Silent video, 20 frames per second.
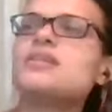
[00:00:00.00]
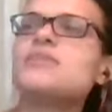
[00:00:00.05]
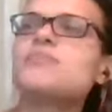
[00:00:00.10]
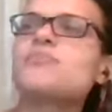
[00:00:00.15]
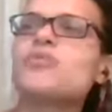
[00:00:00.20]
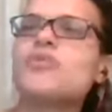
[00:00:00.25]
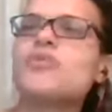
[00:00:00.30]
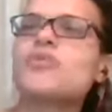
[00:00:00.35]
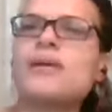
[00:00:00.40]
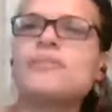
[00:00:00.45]

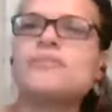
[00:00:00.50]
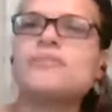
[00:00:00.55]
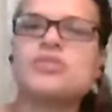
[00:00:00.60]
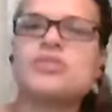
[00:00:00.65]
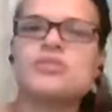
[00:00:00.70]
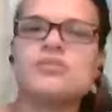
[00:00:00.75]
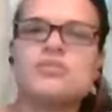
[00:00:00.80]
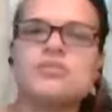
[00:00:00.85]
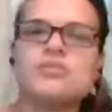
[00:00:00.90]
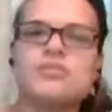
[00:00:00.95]
programmed
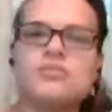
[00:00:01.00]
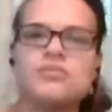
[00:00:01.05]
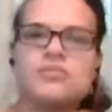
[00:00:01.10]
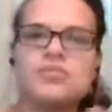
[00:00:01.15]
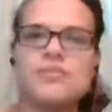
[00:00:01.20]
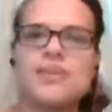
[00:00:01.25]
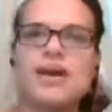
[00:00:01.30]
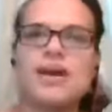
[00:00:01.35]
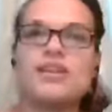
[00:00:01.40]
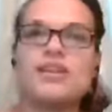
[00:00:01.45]
you
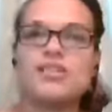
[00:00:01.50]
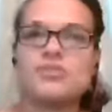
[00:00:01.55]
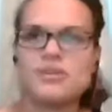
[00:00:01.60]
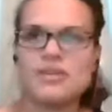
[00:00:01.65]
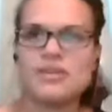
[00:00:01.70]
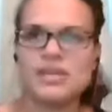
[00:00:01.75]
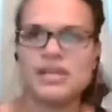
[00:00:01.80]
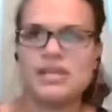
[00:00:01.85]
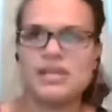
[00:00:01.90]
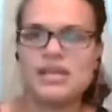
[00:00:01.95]
to manage
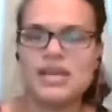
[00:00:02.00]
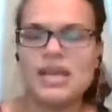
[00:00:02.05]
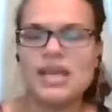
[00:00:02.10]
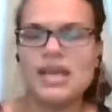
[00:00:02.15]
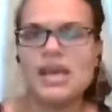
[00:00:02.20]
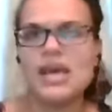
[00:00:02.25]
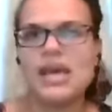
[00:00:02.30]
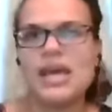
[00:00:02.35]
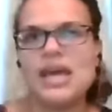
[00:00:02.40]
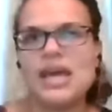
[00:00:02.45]
money.
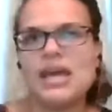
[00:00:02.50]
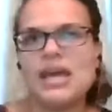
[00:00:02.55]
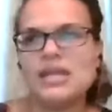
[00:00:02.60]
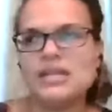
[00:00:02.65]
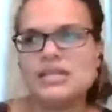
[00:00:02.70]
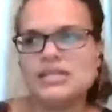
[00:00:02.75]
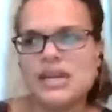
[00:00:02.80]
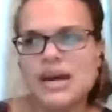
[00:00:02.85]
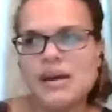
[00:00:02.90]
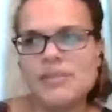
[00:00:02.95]

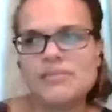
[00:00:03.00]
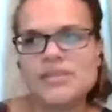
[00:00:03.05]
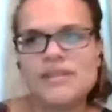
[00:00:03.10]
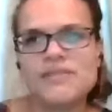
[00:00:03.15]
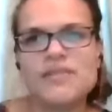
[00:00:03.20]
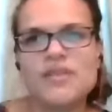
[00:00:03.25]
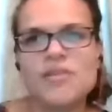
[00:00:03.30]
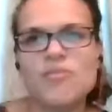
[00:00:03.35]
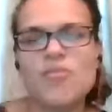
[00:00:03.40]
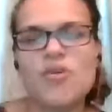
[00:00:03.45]
And I'm
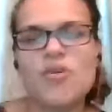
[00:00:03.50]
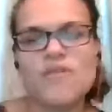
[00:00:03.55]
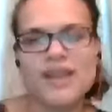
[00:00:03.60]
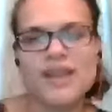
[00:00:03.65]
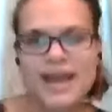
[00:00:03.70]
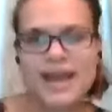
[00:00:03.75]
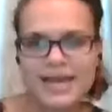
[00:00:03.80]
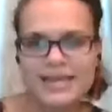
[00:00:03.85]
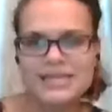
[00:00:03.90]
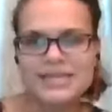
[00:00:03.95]
definitely more of
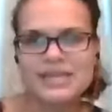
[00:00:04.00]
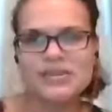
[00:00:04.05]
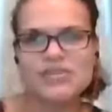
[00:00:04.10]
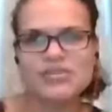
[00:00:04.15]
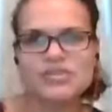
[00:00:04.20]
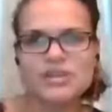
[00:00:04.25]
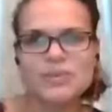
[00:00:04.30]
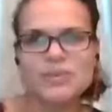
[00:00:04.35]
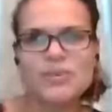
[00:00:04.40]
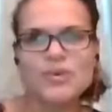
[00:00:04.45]
an Isaac or
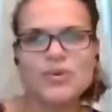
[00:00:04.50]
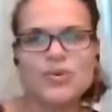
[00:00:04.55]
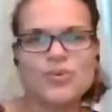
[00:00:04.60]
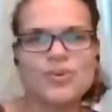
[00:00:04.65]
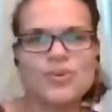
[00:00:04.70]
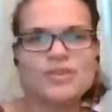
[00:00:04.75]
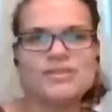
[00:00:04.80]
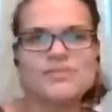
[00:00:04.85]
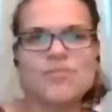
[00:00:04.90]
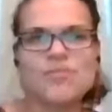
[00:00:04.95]
someone
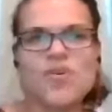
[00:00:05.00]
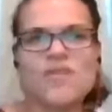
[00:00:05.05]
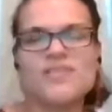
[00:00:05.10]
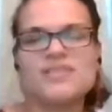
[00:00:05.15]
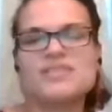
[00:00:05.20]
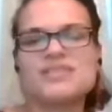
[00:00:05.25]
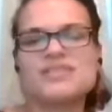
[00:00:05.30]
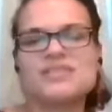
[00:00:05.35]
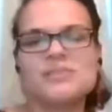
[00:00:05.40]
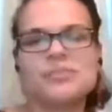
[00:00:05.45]
who is more of a
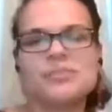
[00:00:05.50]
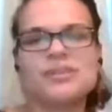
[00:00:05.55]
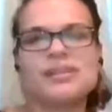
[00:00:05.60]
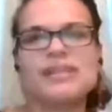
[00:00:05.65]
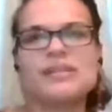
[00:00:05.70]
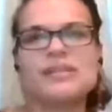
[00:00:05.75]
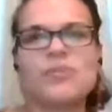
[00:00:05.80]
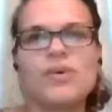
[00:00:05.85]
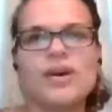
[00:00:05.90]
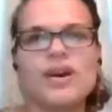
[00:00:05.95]

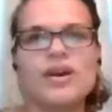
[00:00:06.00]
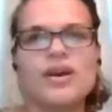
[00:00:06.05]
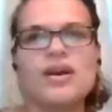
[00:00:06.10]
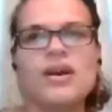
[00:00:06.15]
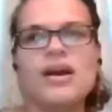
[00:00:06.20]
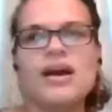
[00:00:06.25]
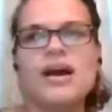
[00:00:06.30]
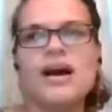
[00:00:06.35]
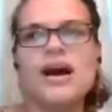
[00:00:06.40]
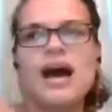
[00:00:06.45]
discipline where
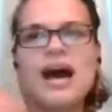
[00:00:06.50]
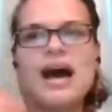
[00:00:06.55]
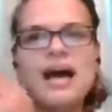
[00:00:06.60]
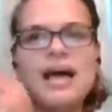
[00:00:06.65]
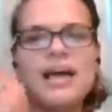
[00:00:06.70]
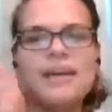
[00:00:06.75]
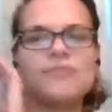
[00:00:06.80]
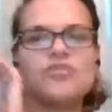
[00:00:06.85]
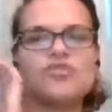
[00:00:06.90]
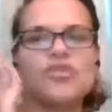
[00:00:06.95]

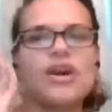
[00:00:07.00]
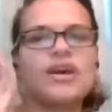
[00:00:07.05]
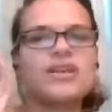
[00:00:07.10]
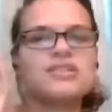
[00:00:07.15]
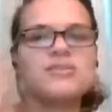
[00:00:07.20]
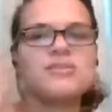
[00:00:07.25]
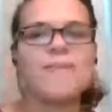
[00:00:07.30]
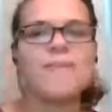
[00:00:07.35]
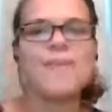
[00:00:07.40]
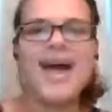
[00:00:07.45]
I'm trying
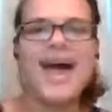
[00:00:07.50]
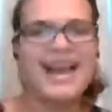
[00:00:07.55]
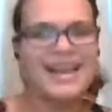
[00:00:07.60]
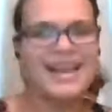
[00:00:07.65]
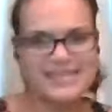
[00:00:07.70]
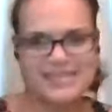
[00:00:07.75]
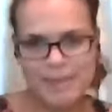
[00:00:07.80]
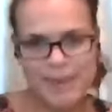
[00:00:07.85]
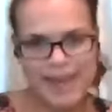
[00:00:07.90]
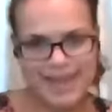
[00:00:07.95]
to
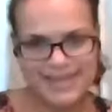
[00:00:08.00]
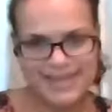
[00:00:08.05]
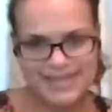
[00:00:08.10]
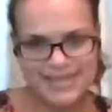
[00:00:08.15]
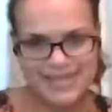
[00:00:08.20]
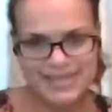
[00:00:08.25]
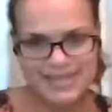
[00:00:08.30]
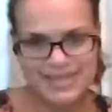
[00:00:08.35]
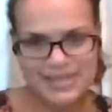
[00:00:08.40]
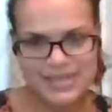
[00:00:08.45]
maximize
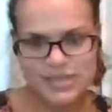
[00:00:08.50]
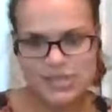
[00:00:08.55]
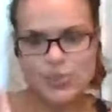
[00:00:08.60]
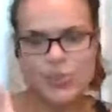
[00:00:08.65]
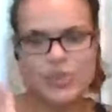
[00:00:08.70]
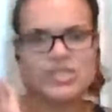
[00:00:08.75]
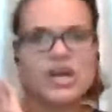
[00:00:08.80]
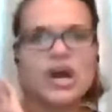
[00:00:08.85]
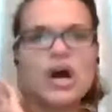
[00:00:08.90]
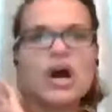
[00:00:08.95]
it to
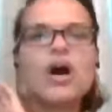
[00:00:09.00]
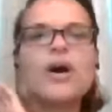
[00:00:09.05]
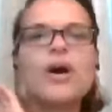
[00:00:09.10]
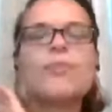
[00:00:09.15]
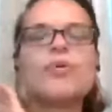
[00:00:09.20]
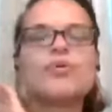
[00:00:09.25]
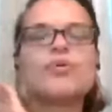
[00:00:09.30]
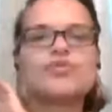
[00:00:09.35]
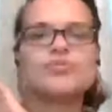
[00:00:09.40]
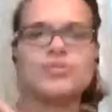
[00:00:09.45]
its
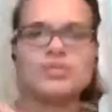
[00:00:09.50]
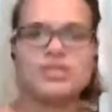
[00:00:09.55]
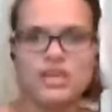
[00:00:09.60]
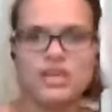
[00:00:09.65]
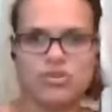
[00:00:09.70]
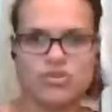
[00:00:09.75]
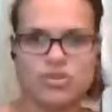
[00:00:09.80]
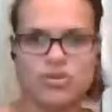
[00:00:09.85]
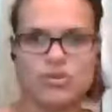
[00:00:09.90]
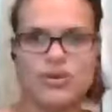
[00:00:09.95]
utmost
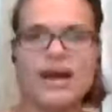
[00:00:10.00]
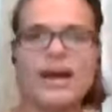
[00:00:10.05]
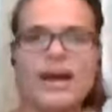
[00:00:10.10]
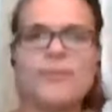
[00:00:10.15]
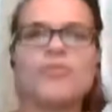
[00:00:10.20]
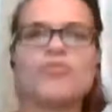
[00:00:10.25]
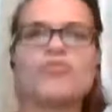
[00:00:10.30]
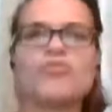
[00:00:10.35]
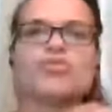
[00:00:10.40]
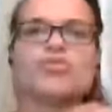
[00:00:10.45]
potential.
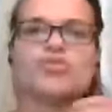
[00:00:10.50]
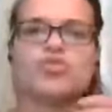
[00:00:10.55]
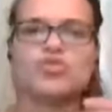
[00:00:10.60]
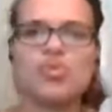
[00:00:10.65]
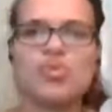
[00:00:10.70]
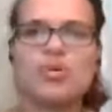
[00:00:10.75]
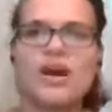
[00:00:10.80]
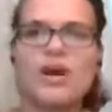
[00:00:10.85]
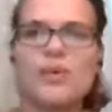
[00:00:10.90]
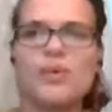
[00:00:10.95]
I'm a
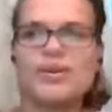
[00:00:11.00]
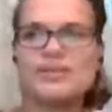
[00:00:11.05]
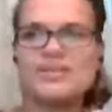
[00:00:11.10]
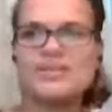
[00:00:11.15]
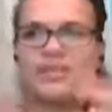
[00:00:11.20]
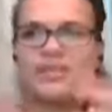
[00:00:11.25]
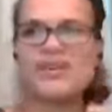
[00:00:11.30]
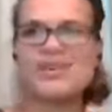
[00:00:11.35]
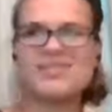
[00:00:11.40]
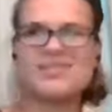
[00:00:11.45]
restorer. I want to
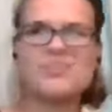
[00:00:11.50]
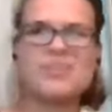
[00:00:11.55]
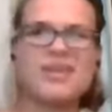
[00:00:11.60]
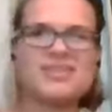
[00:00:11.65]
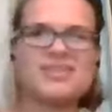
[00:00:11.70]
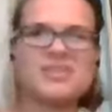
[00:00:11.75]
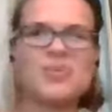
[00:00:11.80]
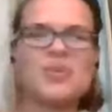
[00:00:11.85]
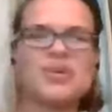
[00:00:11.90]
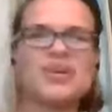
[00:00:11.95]
say, okay, something
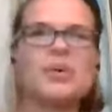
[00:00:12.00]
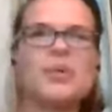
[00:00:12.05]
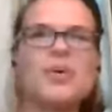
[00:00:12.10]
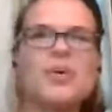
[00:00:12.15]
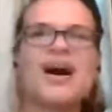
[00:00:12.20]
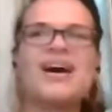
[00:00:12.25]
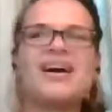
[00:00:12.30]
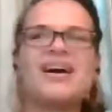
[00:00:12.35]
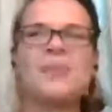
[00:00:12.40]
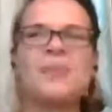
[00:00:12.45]
isn't working
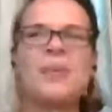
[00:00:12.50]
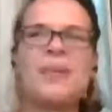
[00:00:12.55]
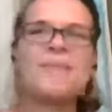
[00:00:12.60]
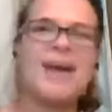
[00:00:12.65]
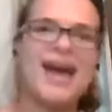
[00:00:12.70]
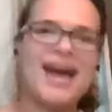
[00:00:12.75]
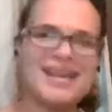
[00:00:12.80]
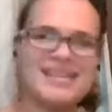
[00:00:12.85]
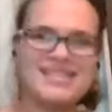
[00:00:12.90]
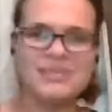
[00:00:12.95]
well. How can we
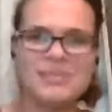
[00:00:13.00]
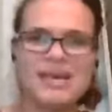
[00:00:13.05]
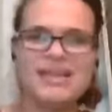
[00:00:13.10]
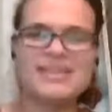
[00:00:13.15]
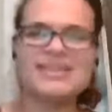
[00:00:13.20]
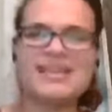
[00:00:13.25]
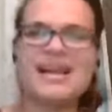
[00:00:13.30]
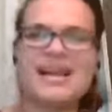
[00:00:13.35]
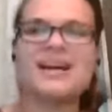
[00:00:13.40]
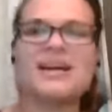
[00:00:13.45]

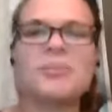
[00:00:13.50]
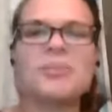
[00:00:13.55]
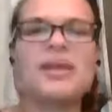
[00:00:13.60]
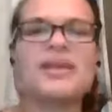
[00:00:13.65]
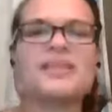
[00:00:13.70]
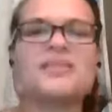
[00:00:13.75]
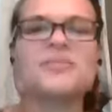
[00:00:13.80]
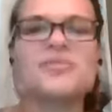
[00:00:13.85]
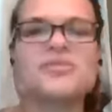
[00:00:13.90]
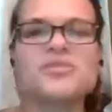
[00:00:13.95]
maximize it? How can we
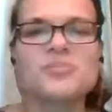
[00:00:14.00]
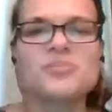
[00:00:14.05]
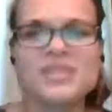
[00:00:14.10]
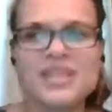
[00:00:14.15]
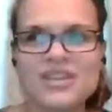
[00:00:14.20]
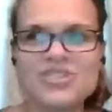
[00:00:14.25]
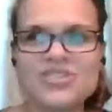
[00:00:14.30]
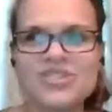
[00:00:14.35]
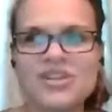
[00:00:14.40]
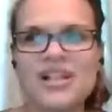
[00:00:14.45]
get the most
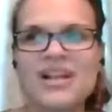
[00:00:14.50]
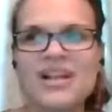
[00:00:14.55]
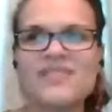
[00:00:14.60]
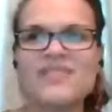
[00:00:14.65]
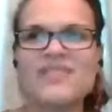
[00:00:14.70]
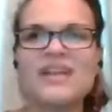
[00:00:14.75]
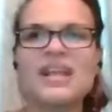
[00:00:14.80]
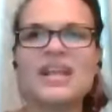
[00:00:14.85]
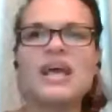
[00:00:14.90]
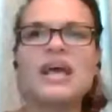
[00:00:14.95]
potential out of
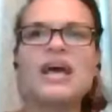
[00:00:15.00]
it